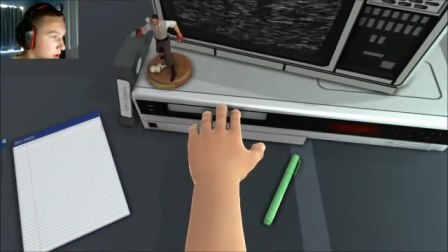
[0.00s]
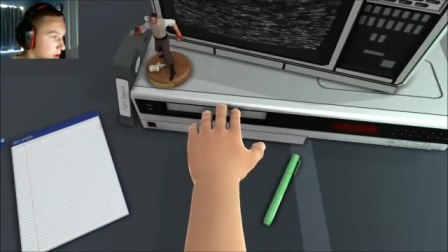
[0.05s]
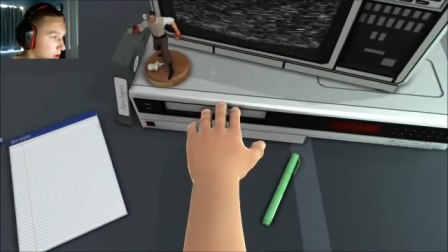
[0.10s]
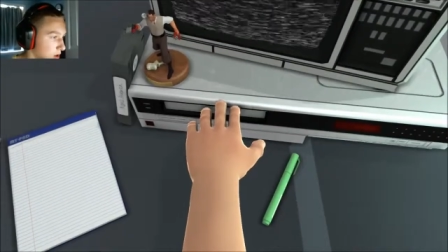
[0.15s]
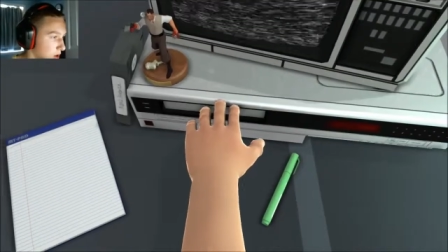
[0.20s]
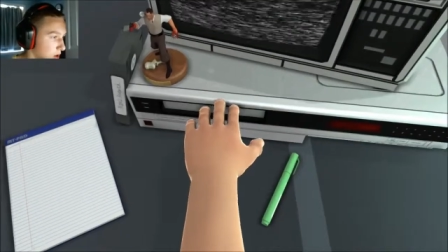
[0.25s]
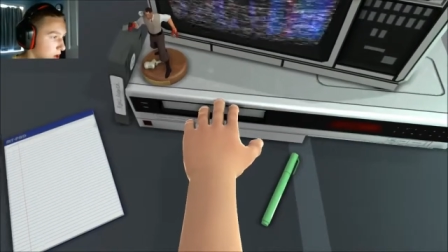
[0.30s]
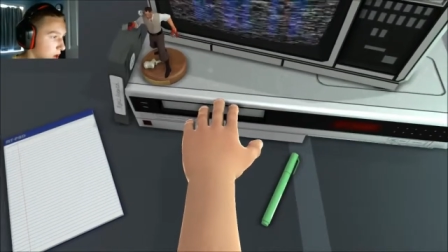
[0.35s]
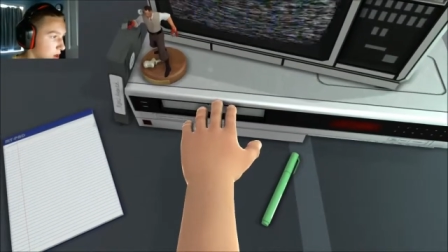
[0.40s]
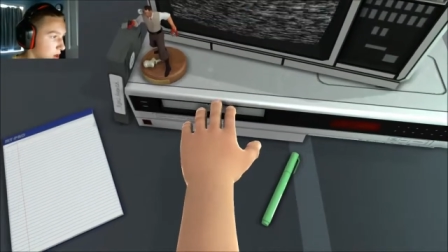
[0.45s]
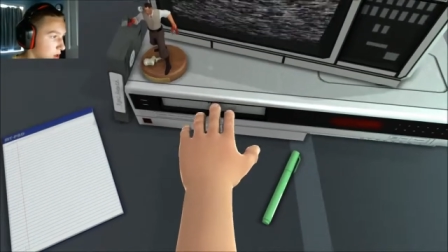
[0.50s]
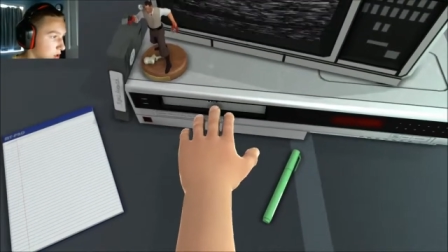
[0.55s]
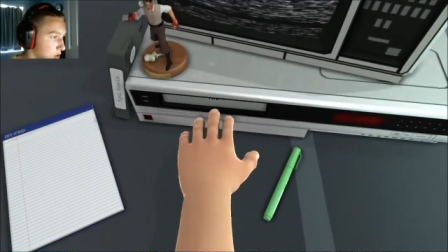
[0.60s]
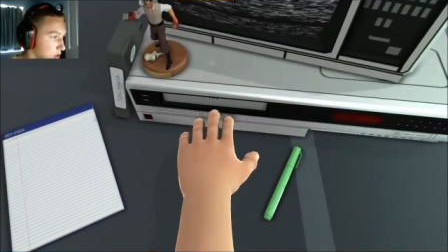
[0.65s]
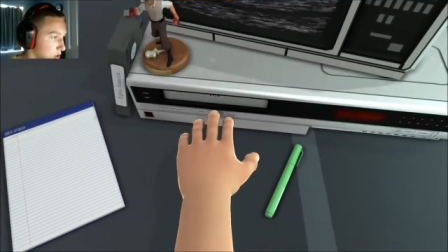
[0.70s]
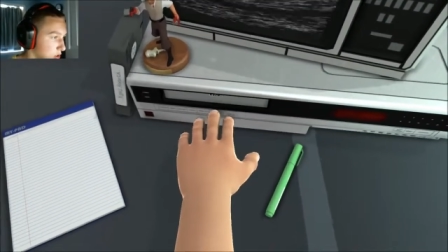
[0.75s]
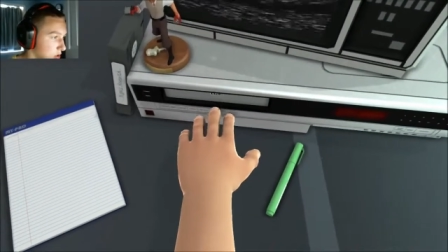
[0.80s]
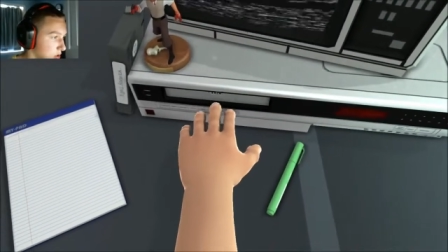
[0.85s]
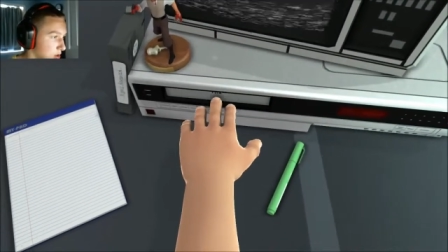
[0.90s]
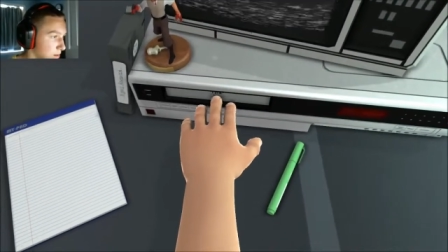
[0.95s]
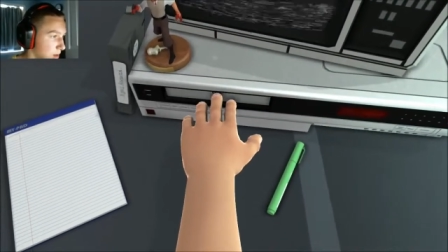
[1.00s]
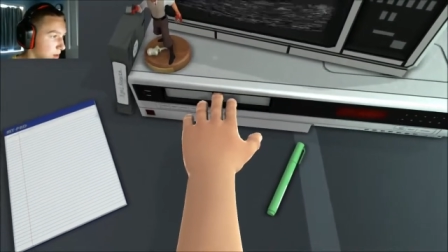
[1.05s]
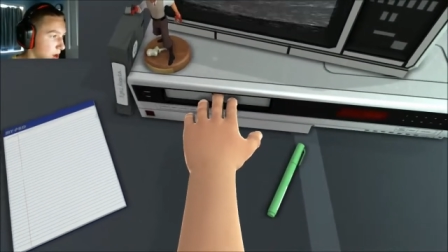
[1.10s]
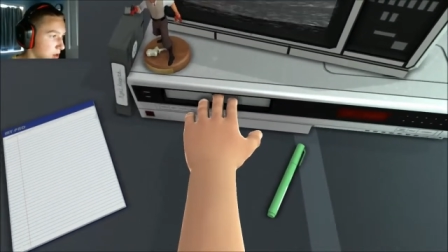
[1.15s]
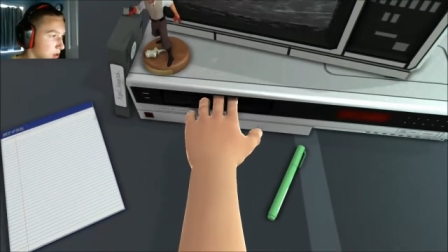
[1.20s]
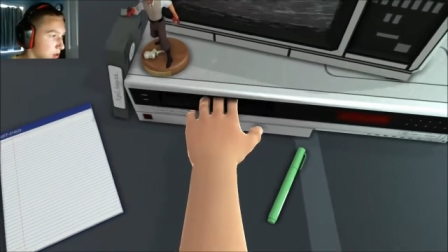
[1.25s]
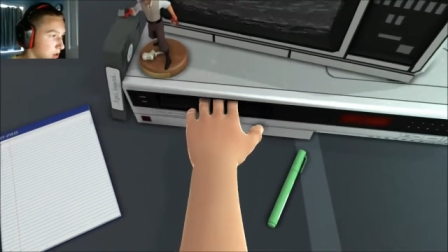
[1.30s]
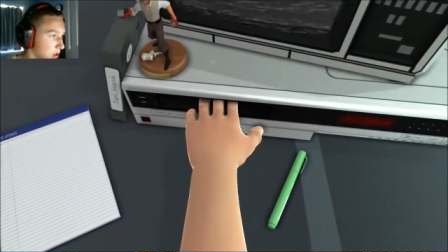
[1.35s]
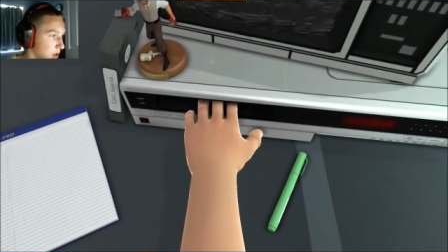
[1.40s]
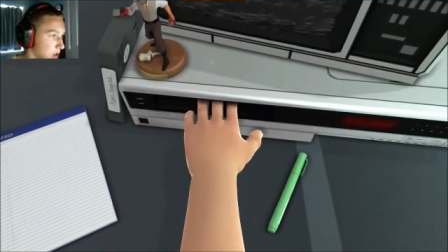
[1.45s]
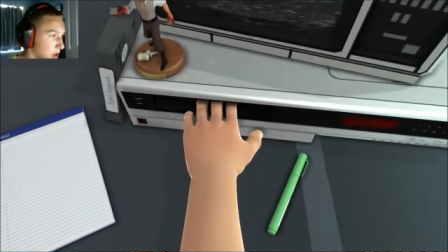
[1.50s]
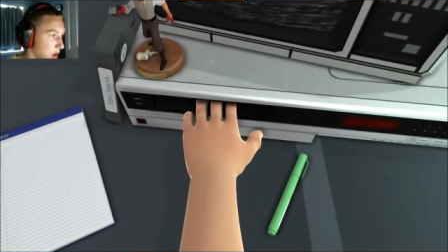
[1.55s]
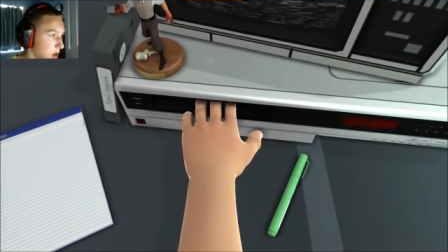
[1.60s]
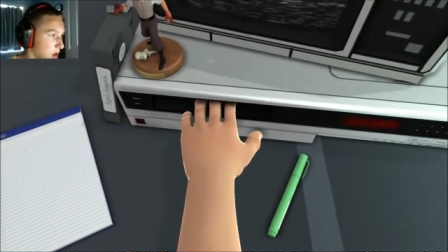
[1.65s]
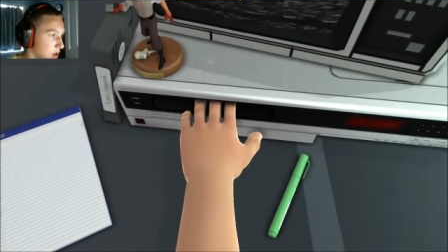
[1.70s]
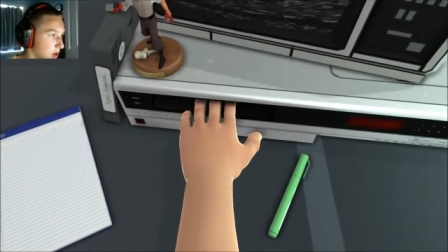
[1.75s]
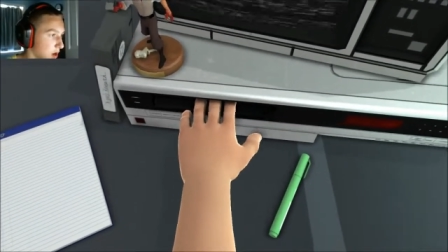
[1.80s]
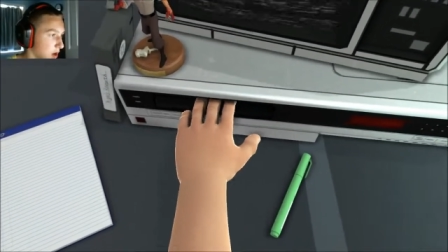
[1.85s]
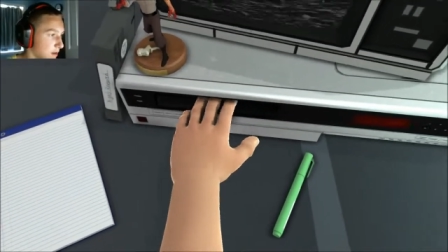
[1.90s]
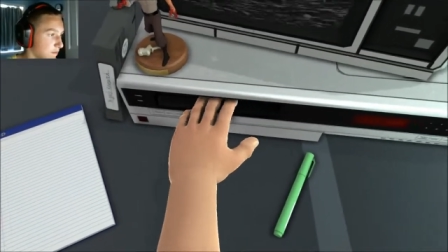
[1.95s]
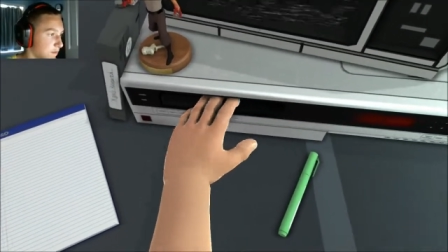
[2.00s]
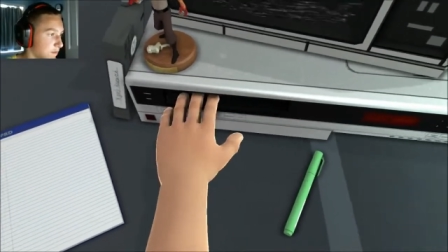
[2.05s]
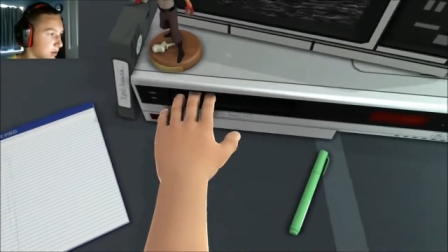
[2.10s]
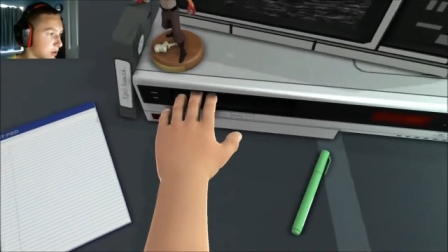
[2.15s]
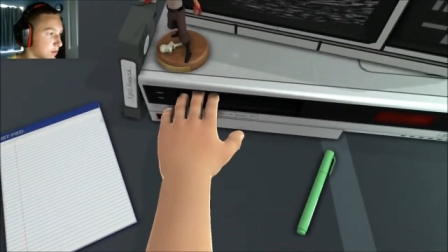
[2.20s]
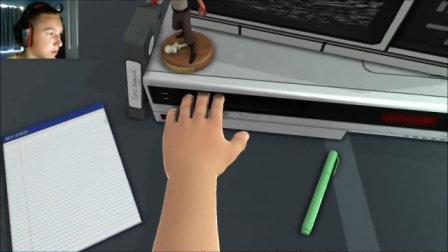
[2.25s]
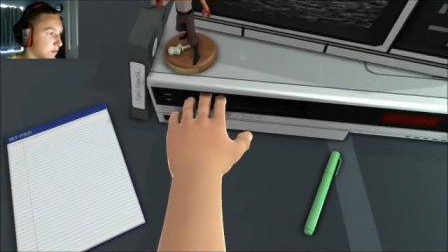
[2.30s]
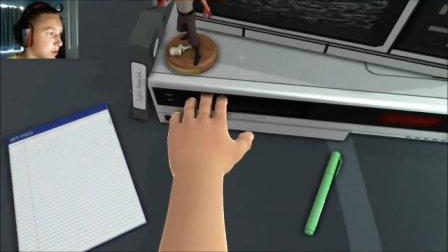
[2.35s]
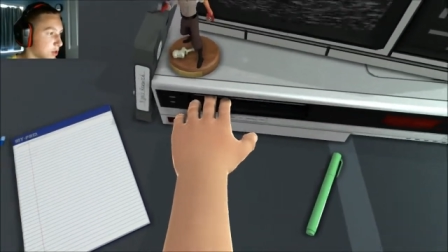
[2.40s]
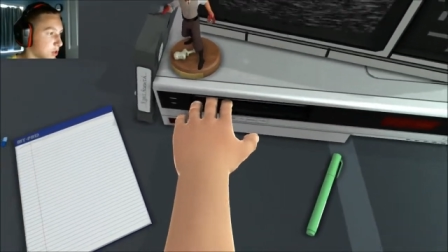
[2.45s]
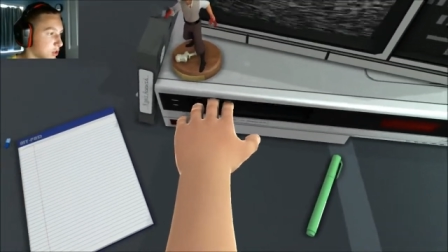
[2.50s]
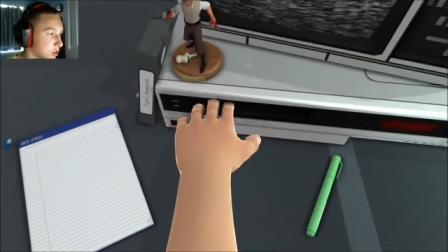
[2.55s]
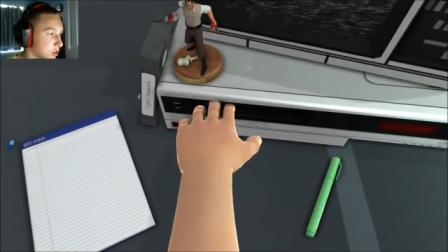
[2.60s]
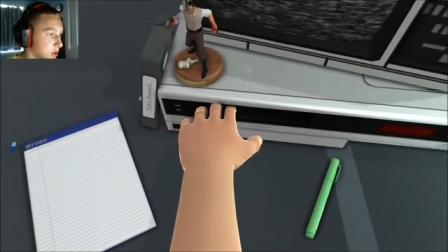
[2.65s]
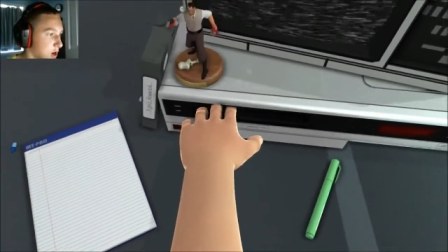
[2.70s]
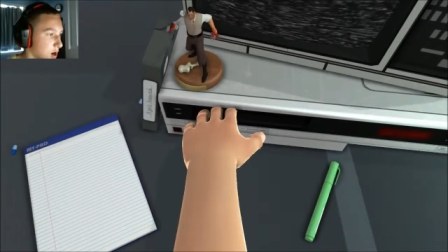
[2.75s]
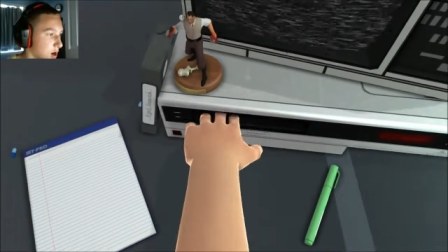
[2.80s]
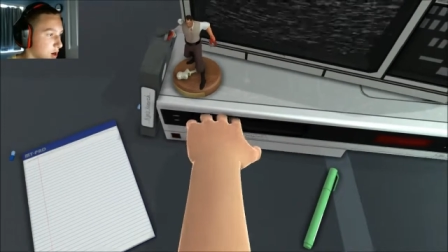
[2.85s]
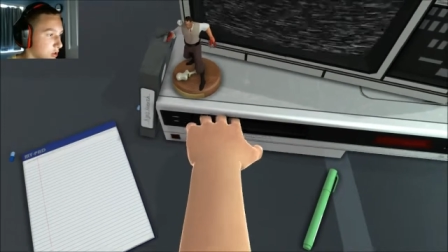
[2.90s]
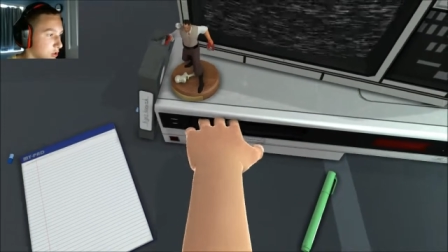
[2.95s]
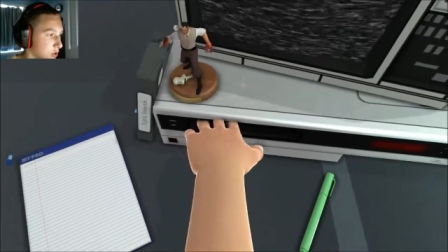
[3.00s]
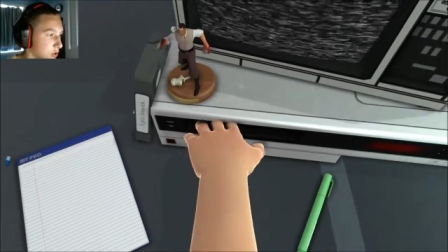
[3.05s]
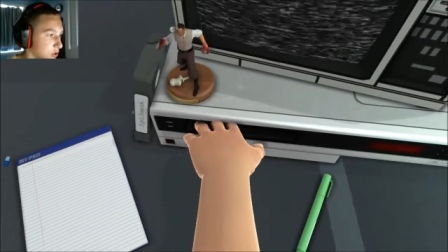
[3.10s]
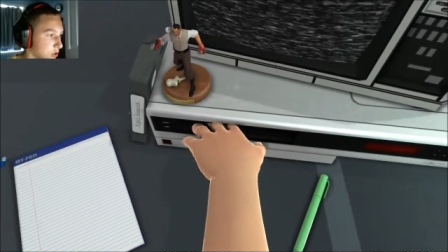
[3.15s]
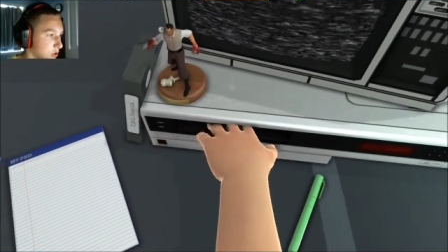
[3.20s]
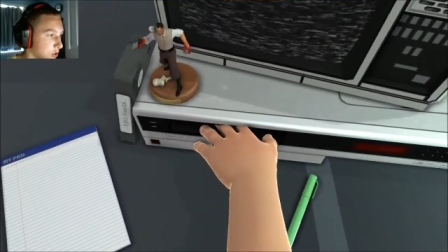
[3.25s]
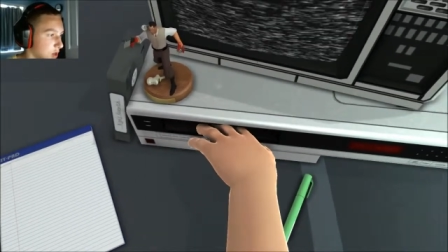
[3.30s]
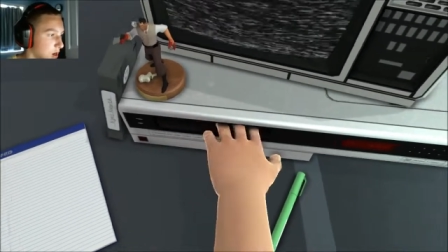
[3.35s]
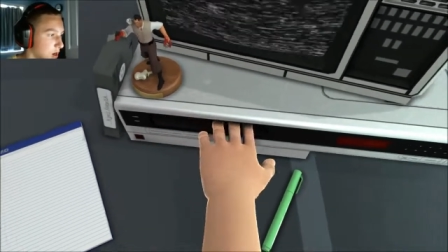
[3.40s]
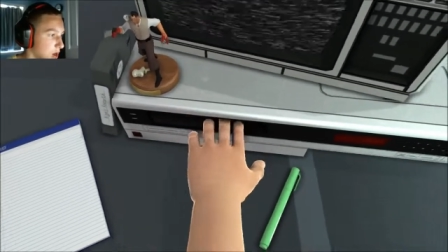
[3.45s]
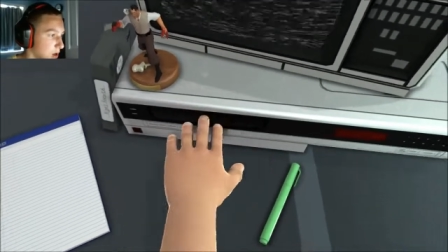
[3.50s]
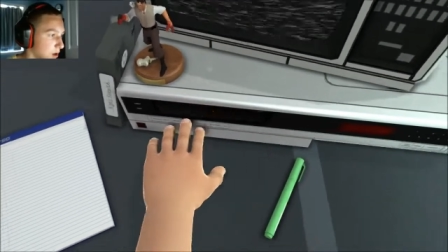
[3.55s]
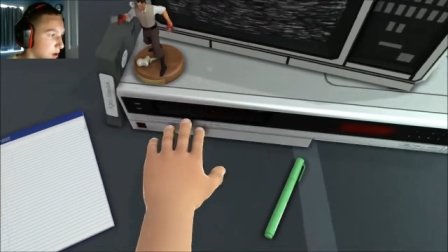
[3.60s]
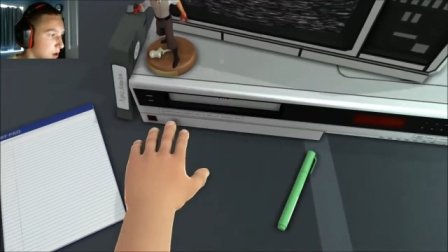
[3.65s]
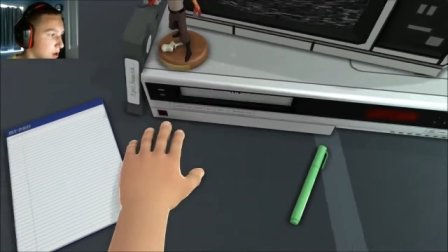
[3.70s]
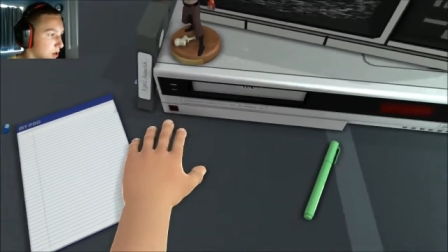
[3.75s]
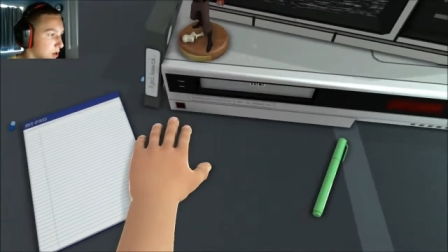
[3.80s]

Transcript: Yeah, you're just basically how you gotta fix VCRs is you just kinda